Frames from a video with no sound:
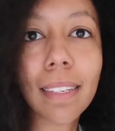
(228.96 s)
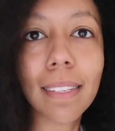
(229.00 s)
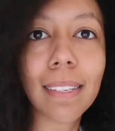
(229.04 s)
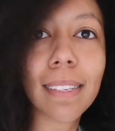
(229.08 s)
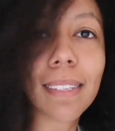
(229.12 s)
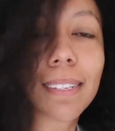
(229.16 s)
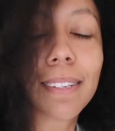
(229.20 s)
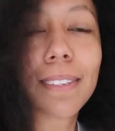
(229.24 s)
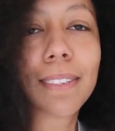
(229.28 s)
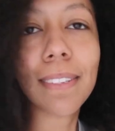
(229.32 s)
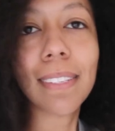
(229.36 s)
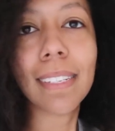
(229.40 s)

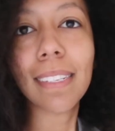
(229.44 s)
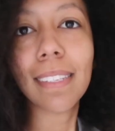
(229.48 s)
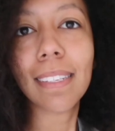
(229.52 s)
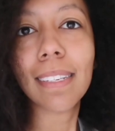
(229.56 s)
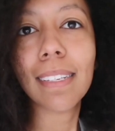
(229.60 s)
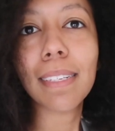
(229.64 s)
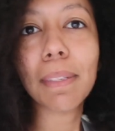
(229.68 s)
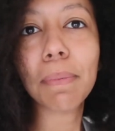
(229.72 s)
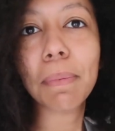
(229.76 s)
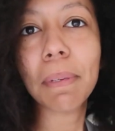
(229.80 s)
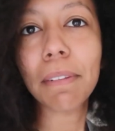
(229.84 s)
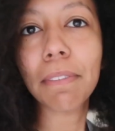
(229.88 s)
So this
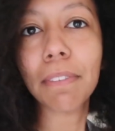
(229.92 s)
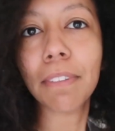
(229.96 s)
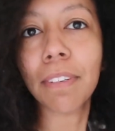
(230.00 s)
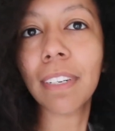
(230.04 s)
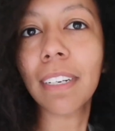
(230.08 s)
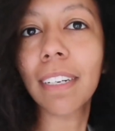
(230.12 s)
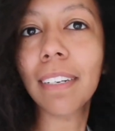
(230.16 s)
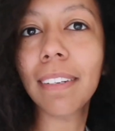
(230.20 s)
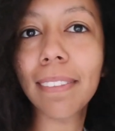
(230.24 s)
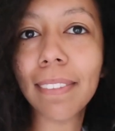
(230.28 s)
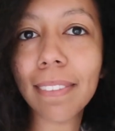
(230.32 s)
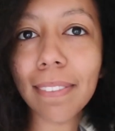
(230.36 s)
is
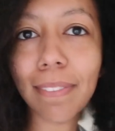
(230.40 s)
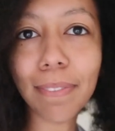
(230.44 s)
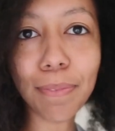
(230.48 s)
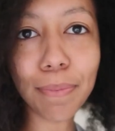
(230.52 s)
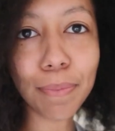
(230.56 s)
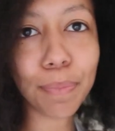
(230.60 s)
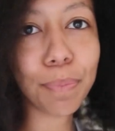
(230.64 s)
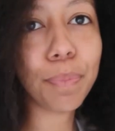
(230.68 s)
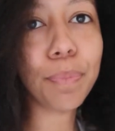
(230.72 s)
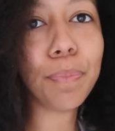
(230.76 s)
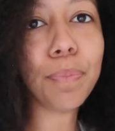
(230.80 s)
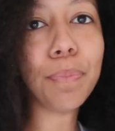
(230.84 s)
before.
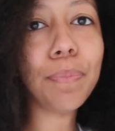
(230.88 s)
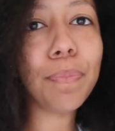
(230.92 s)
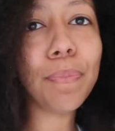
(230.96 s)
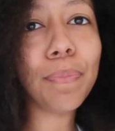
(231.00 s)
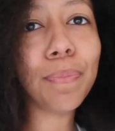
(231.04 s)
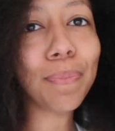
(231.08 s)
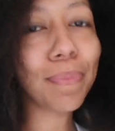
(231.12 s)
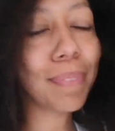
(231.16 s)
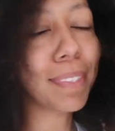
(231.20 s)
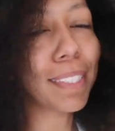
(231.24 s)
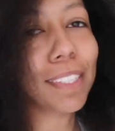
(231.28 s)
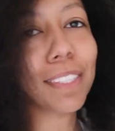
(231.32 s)

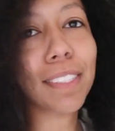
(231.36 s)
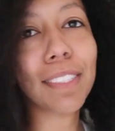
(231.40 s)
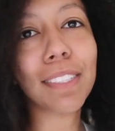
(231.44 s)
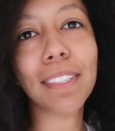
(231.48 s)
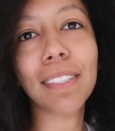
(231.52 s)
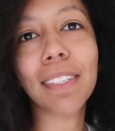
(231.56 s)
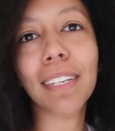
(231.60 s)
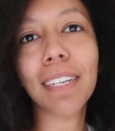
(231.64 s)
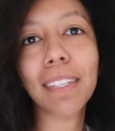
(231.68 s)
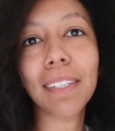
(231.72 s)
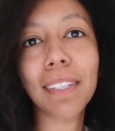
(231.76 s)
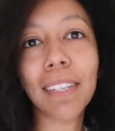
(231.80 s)

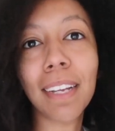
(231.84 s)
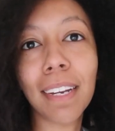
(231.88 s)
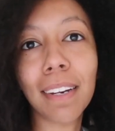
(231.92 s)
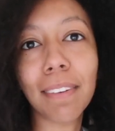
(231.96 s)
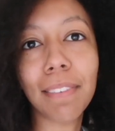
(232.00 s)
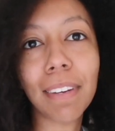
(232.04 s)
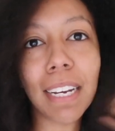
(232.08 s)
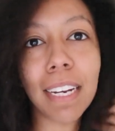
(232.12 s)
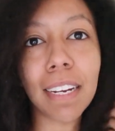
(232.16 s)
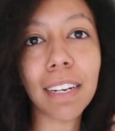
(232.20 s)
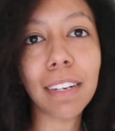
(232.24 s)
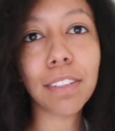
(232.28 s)
Just a lot
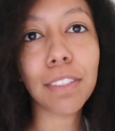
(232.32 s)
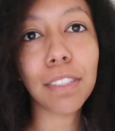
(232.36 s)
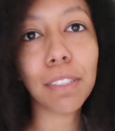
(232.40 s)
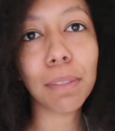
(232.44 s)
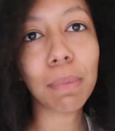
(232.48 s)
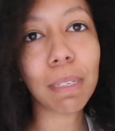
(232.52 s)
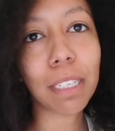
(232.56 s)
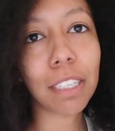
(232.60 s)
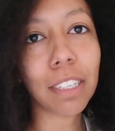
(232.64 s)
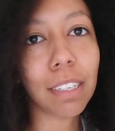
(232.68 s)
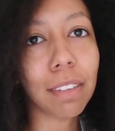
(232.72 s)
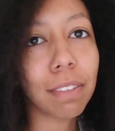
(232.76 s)
of hair, too
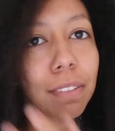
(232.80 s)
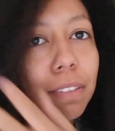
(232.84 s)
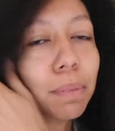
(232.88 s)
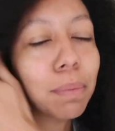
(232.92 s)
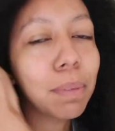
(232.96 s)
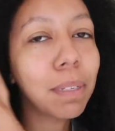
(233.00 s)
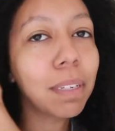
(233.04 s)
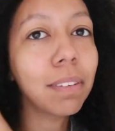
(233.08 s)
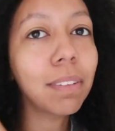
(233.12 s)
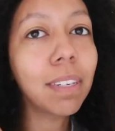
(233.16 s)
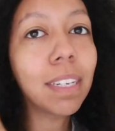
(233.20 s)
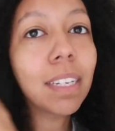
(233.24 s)
much hair for
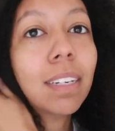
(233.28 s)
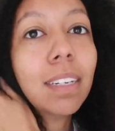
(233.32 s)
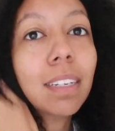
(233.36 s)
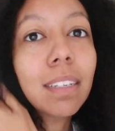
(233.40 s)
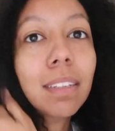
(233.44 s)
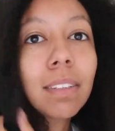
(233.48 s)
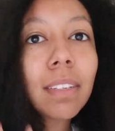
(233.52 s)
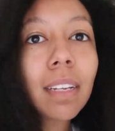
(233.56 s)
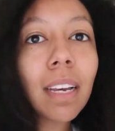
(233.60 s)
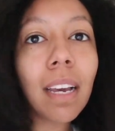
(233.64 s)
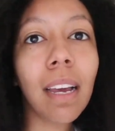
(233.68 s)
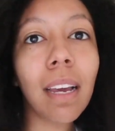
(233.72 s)
me right
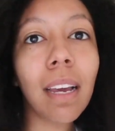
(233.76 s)
now.